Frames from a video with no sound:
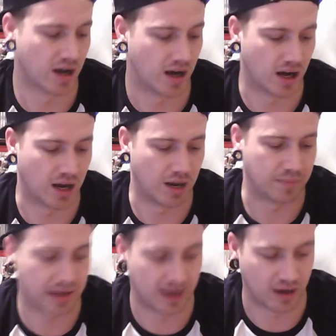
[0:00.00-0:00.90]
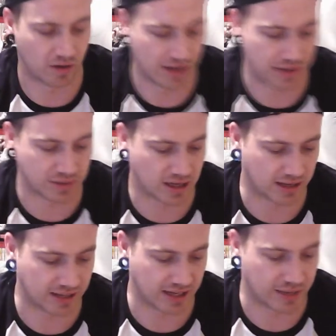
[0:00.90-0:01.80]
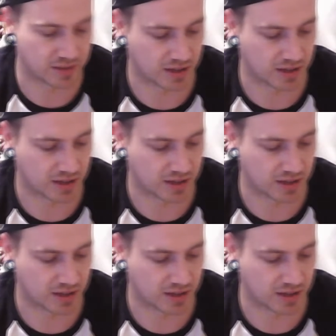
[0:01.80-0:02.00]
play a lot of games, collect games,